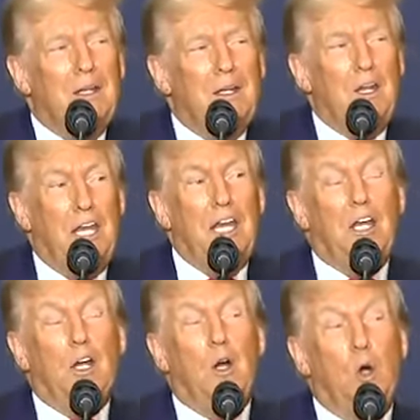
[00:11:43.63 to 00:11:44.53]
You're
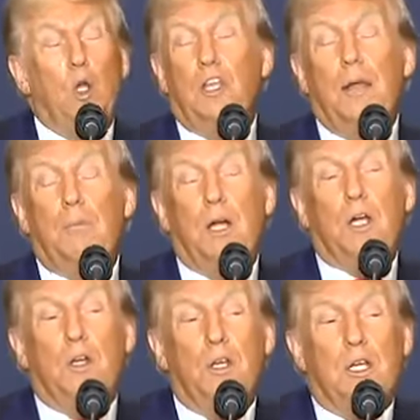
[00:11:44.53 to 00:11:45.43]
hitting all-time
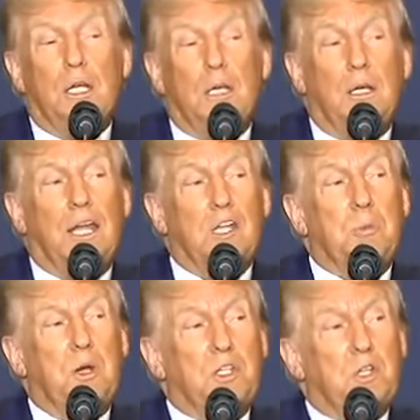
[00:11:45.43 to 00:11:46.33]
record gas
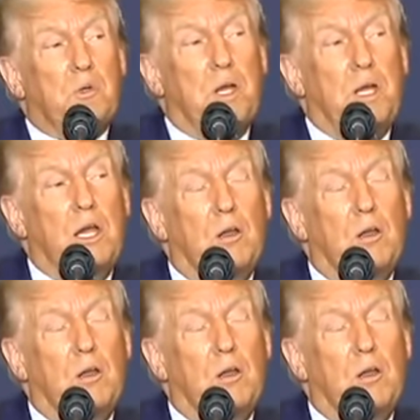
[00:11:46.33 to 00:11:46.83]
prices right now.